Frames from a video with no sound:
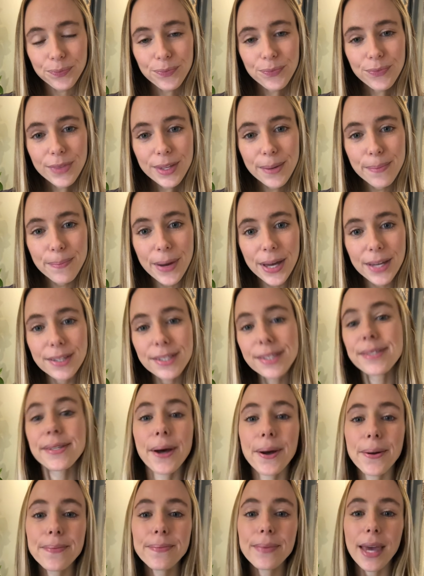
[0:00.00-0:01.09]
But
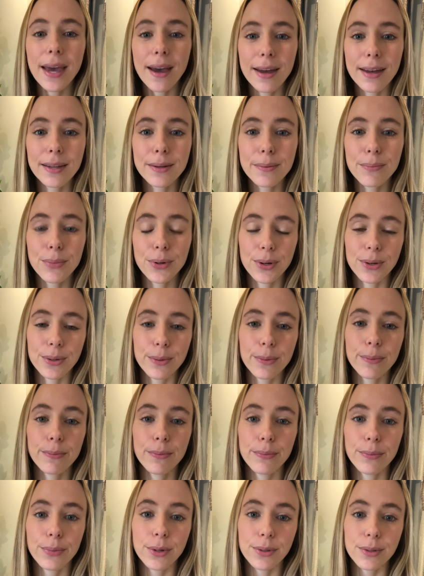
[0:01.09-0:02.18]
some can
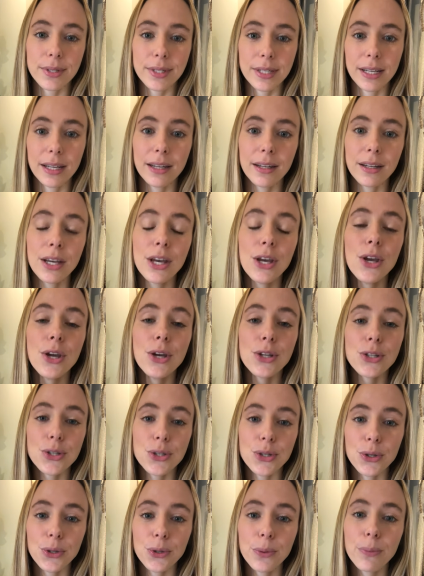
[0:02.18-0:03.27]
proceed
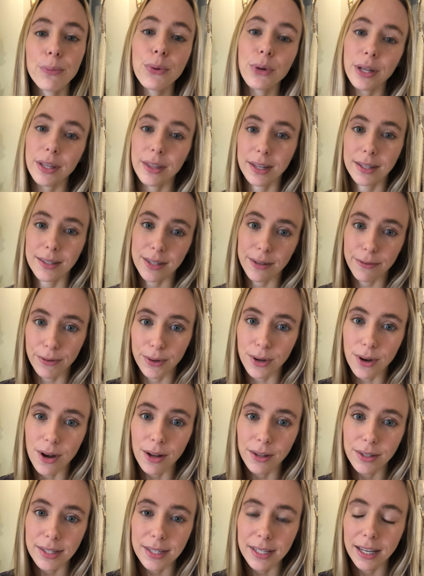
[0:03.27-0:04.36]
to breathing
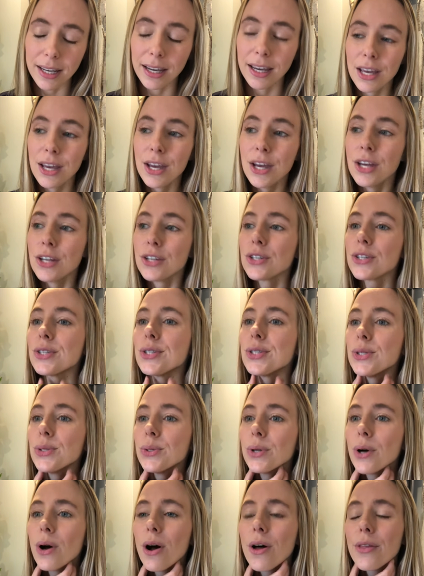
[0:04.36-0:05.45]
difficulty. Just due
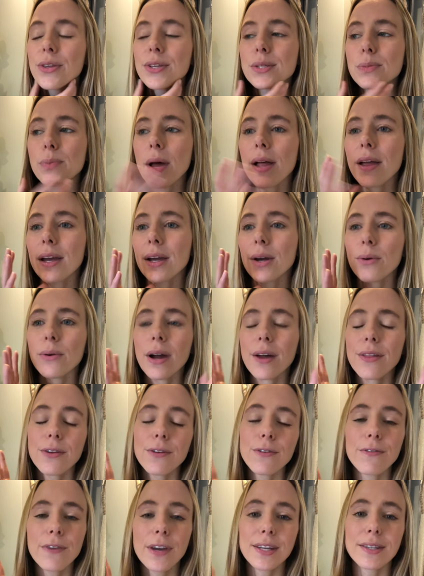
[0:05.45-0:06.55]
to all the swelling around their
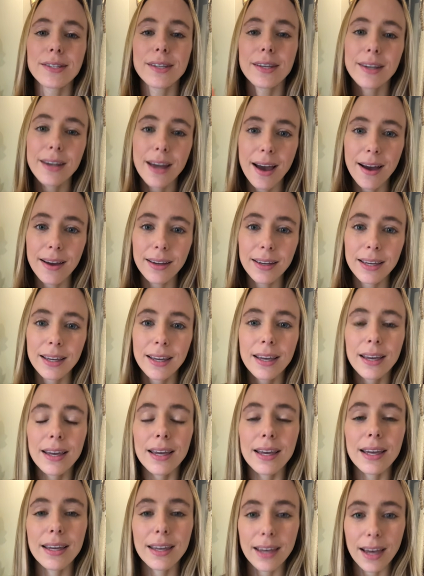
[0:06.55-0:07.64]
face and neck,
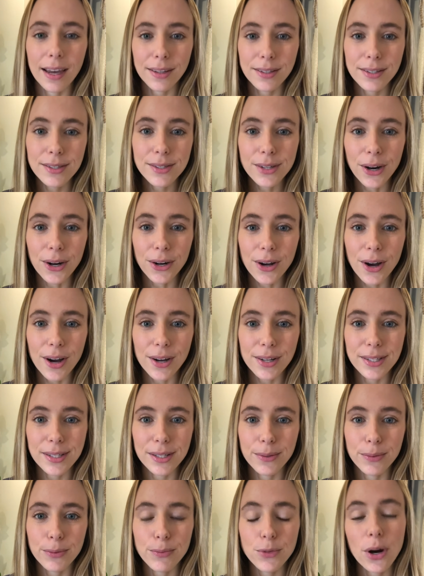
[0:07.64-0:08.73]
it can start
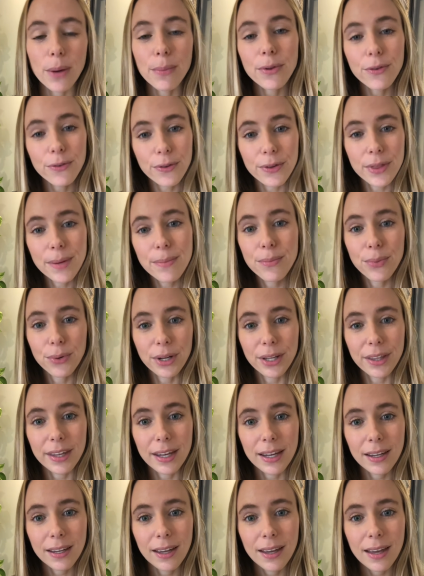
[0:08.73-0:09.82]
causing trouble for them
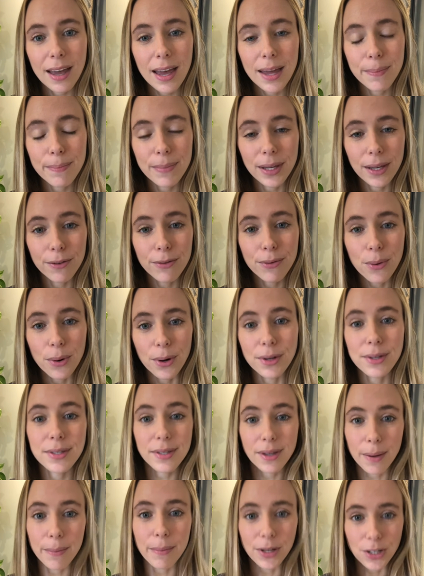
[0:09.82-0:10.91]
breathing and be, of course,
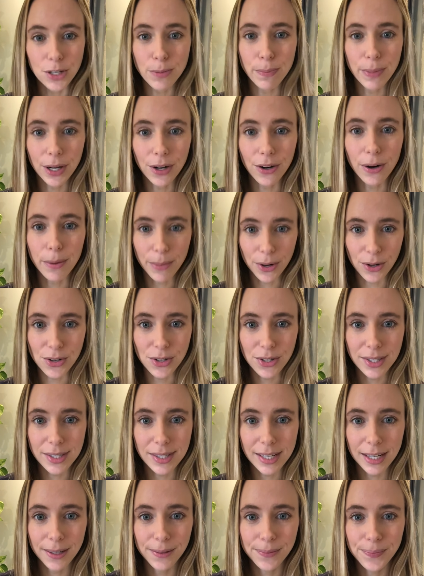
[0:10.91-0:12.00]
a much bigger
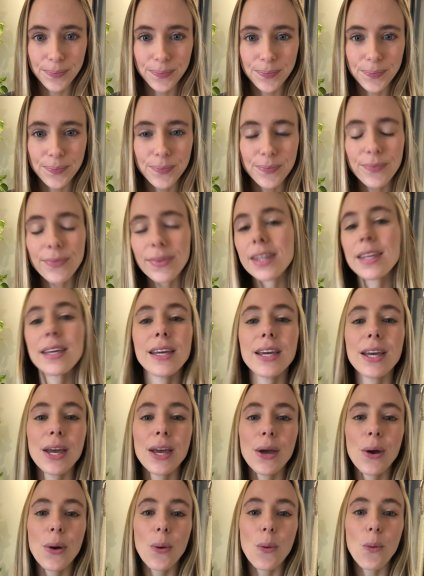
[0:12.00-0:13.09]
emergency.
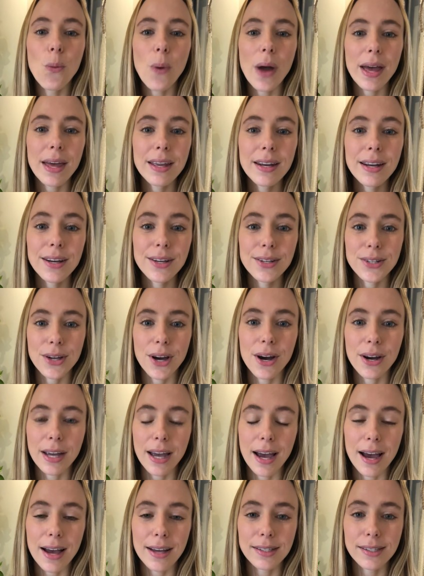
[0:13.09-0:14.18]
When a dog
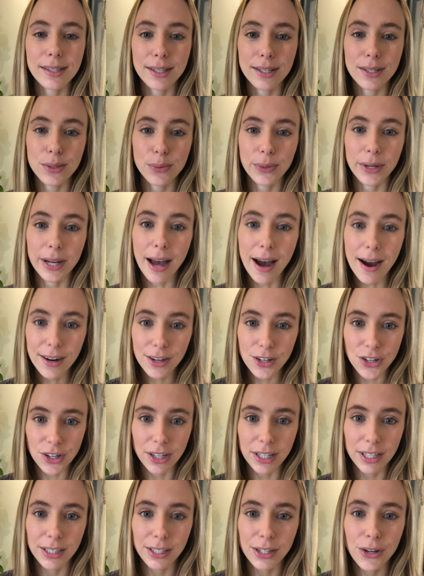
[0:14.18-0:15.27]
has this
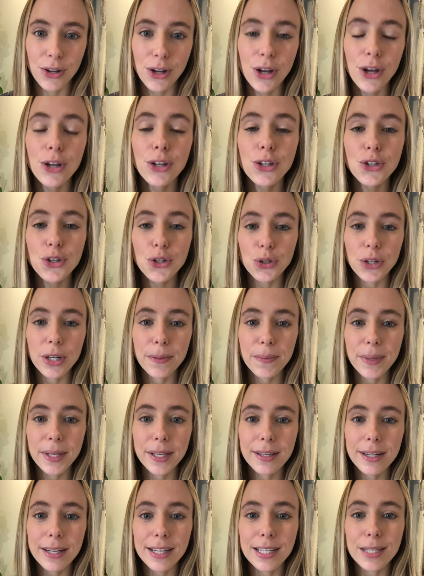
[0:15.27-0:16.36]
reaction,
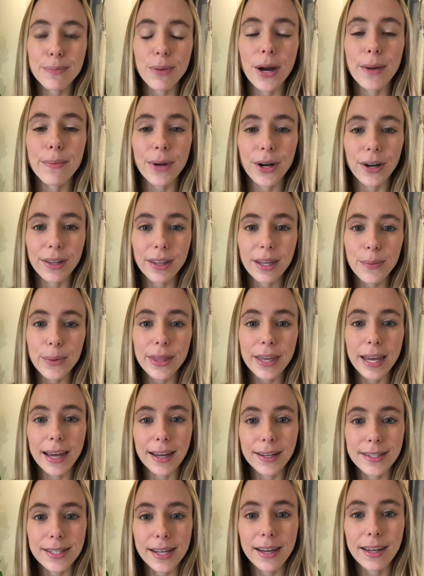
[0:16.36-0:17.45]
treatment is primarily with
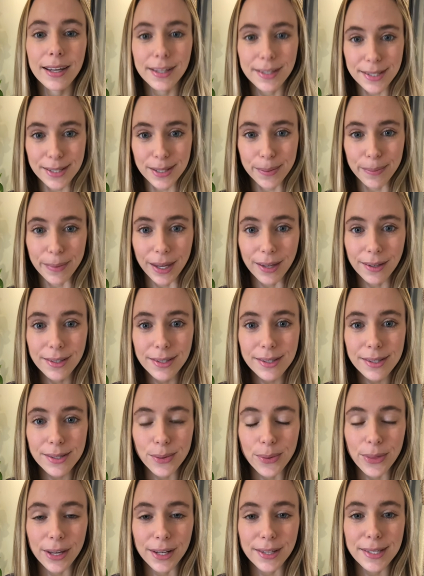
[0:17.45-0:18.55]
antihistamines, so
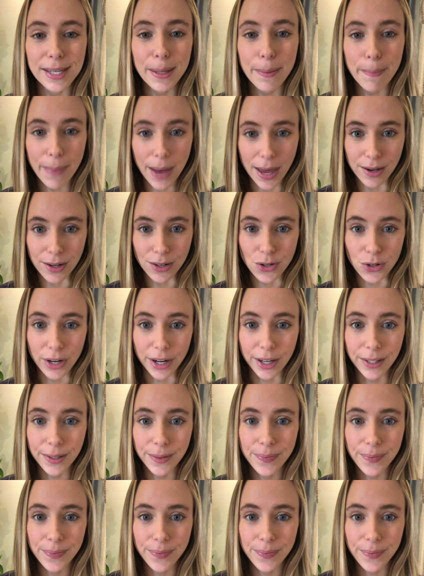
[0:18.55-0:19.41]
things like Benadryl.